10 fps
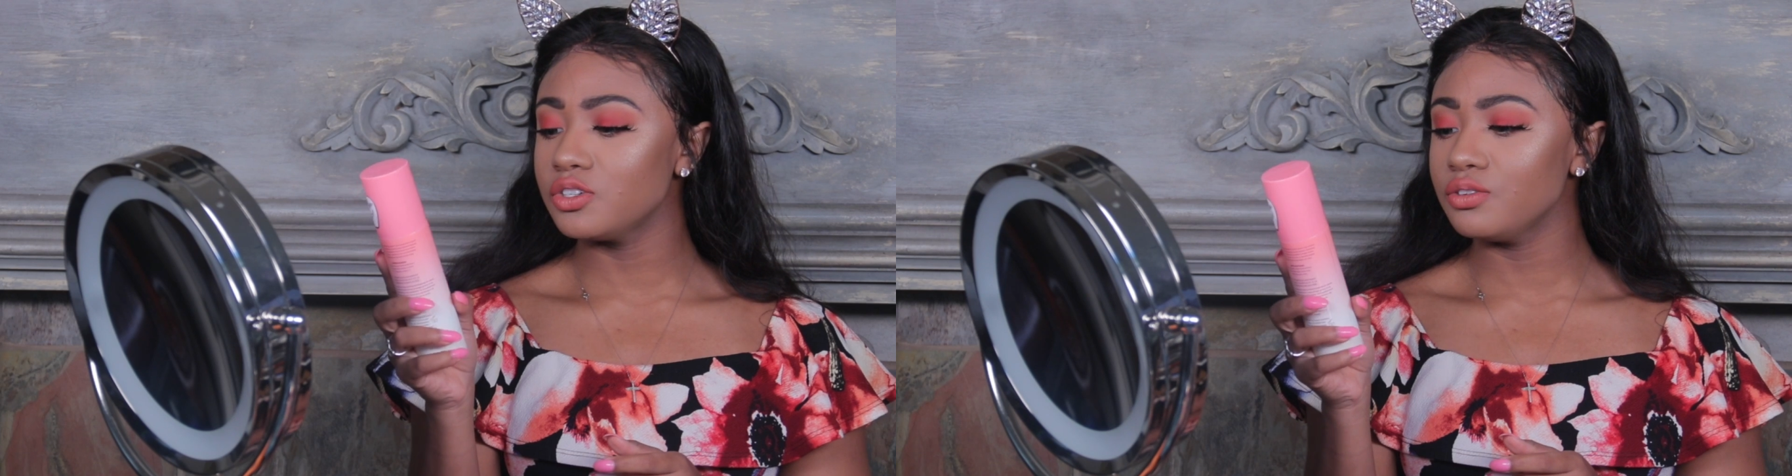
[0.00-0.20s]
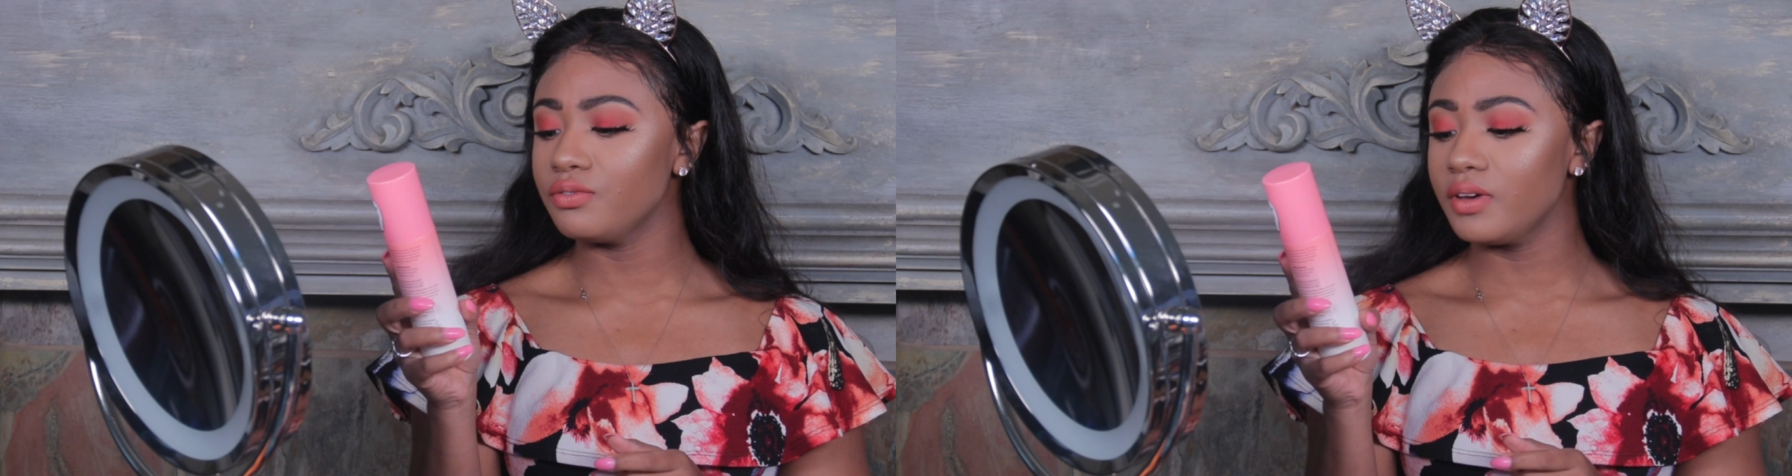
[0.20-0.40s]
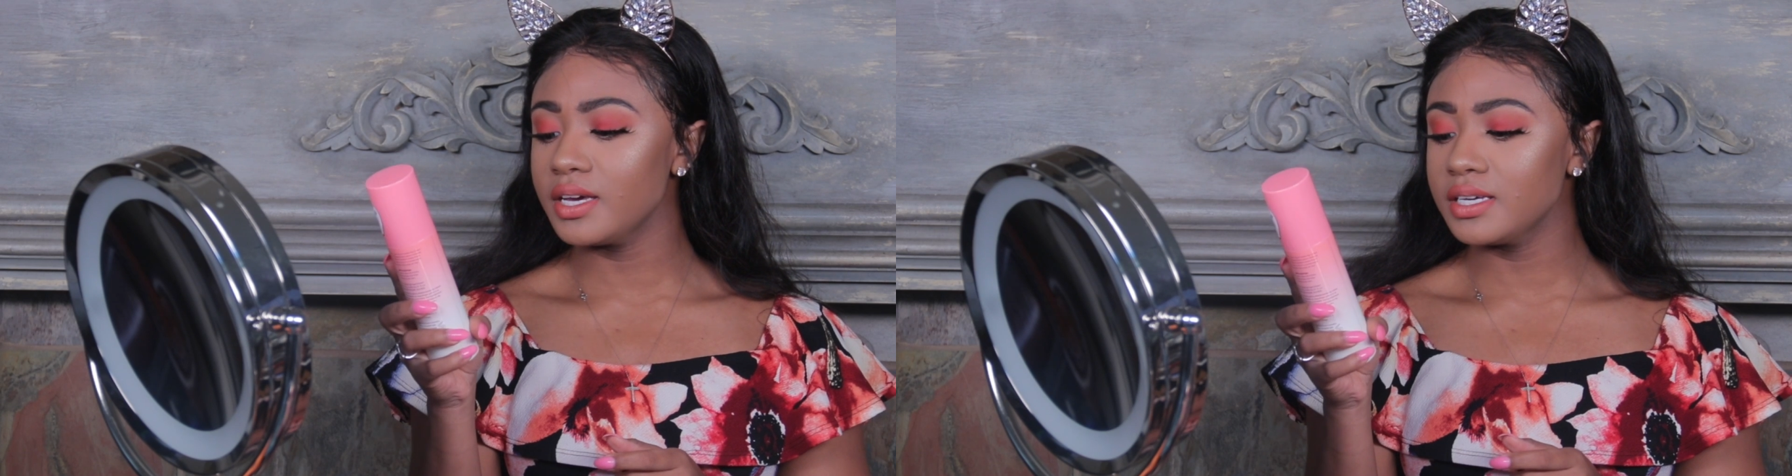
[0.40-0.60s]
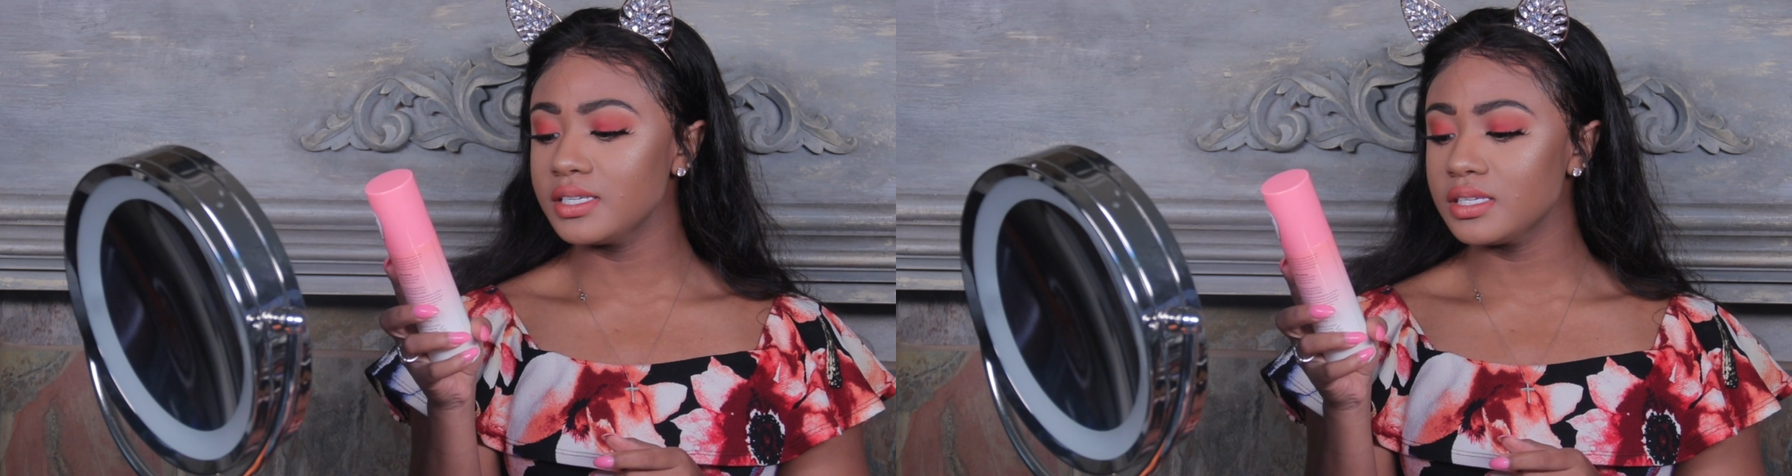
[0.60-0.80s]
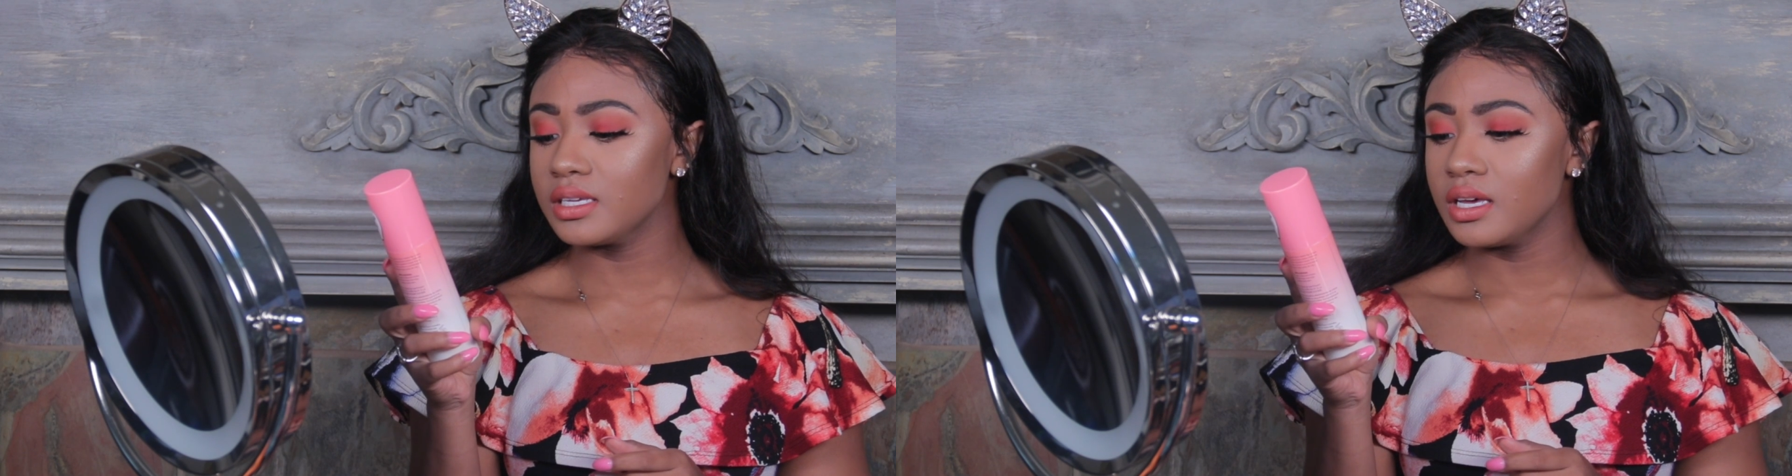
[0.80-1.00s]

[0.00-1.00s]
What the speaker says: Too Faced